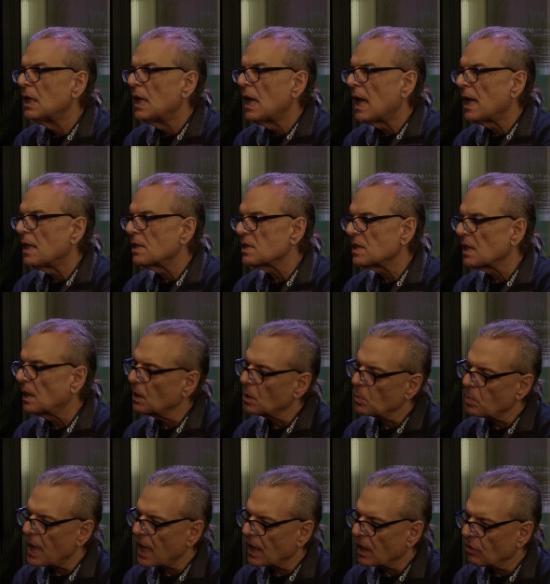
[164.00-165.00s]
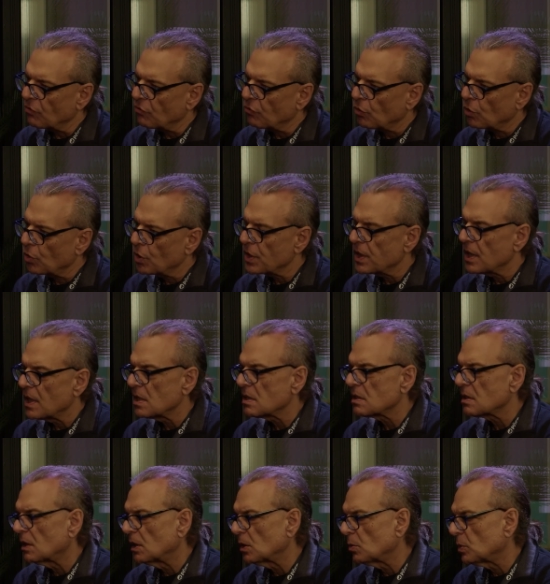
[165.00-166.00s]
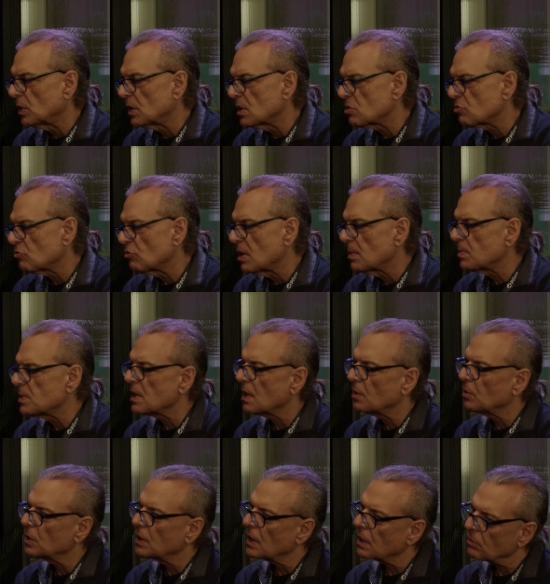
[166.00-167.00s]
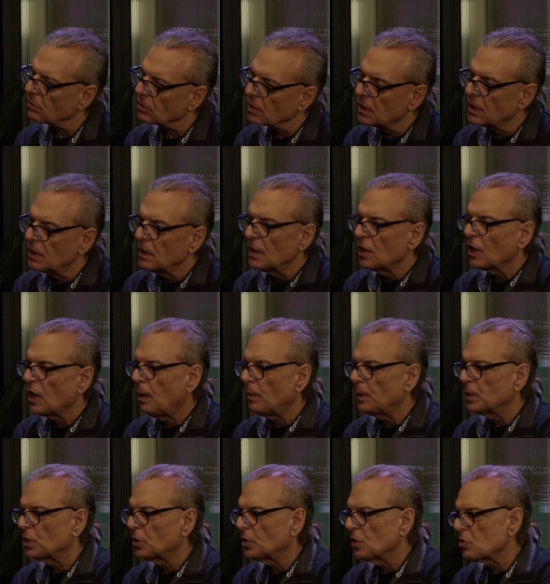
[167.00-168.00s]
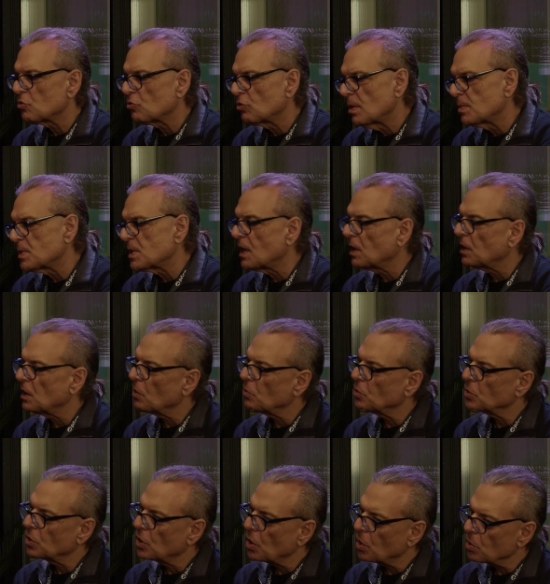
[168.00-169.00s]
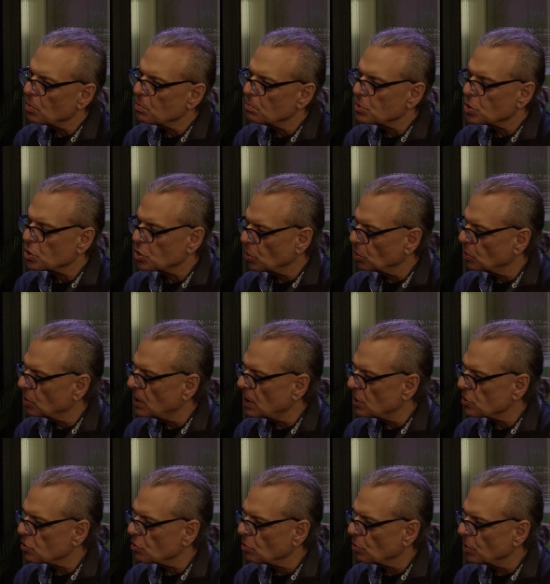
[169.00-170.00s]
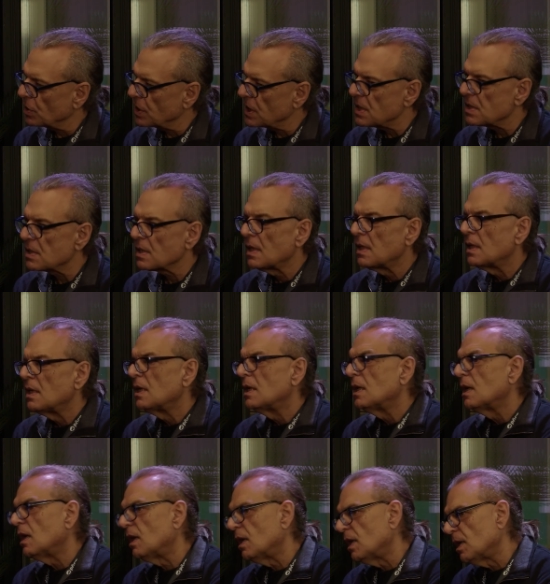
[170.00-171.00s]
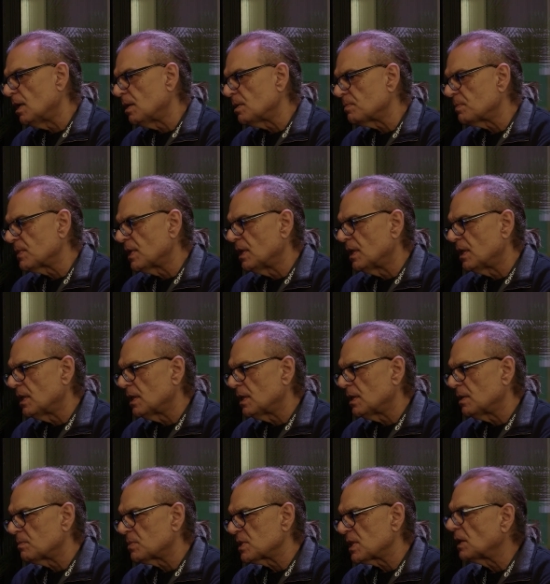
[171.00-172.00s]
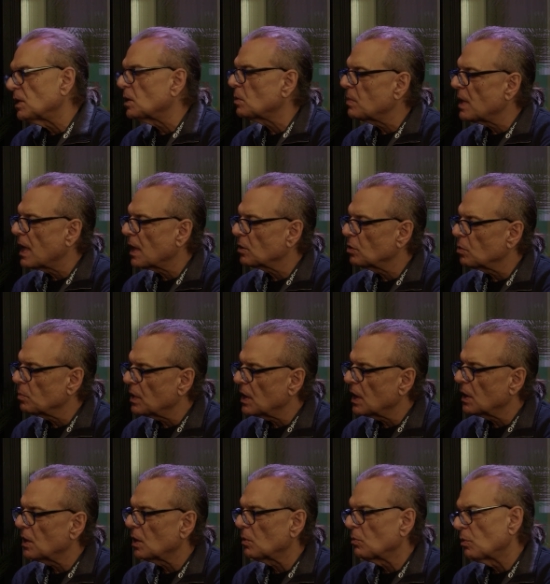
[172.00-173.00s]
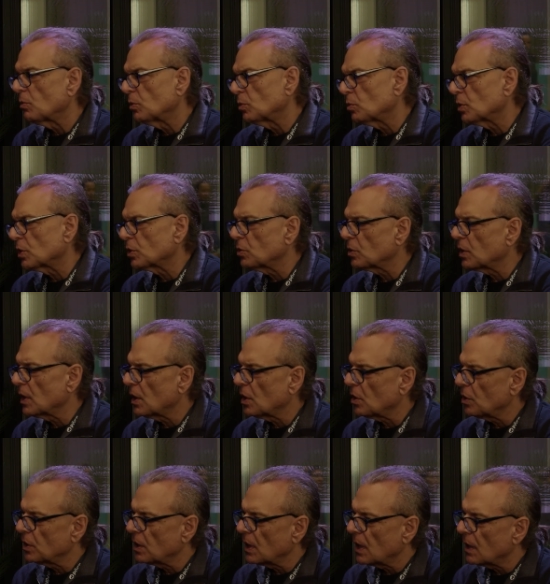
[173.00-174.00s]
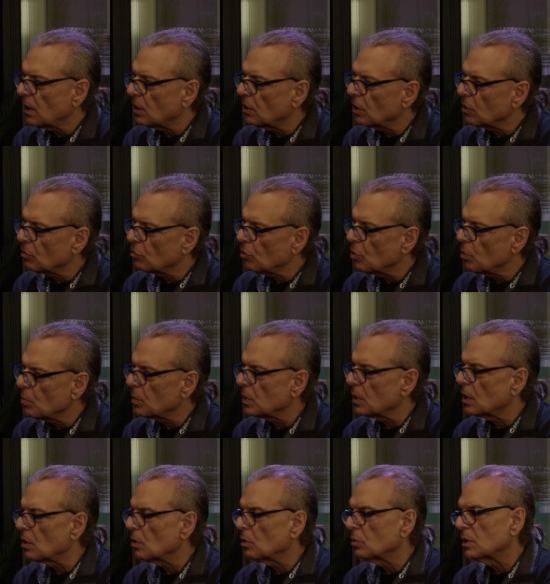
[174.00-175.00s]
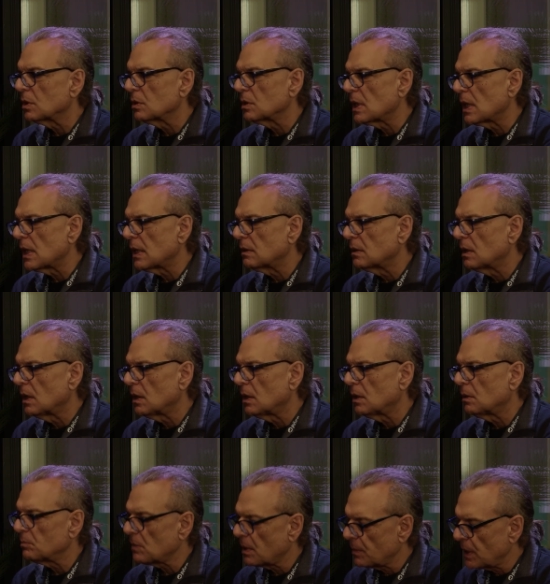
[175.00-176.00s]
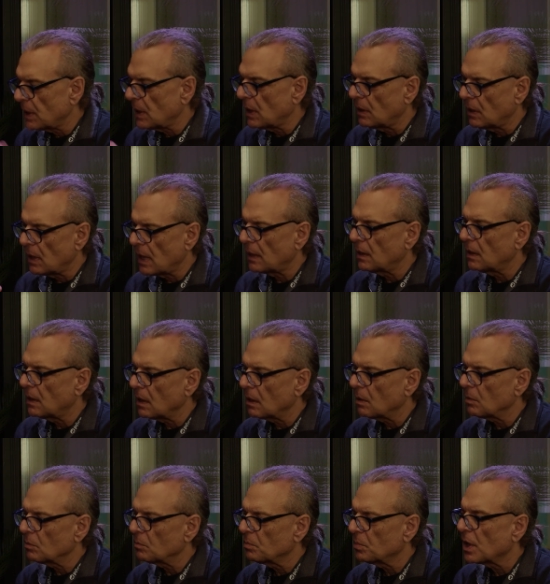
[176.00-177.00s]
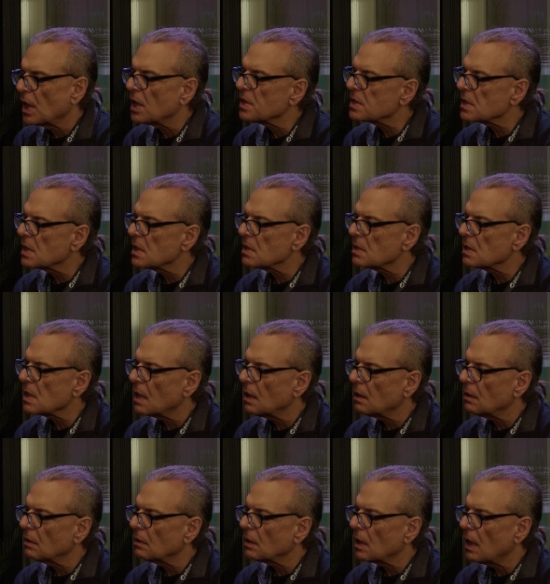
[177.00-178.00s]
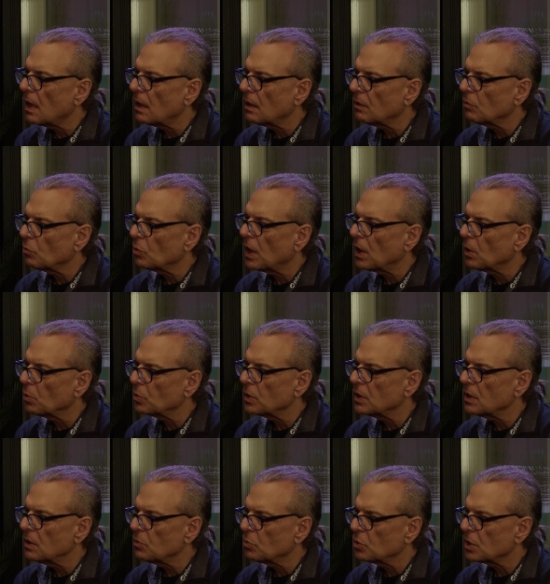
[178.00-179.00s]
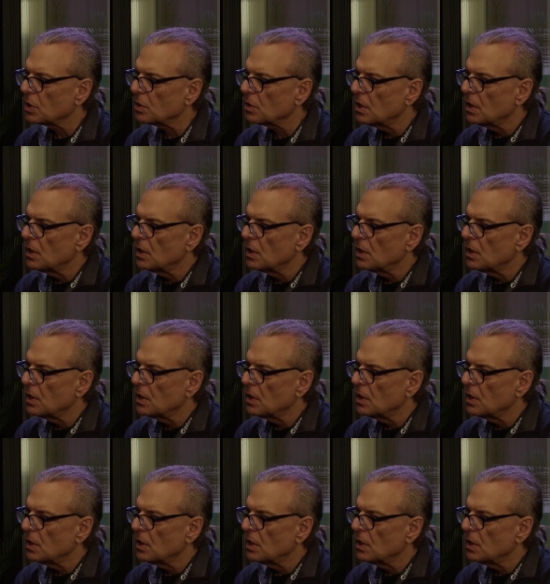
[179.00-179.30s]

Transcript: and send it back and forth. They started with the scripts. I would then comment on the scripts. Then they would go shoot their stories. Um, um, send it back to me, and then we would work together on the editing room. You know that uh, I mean in the editing process, and and while we were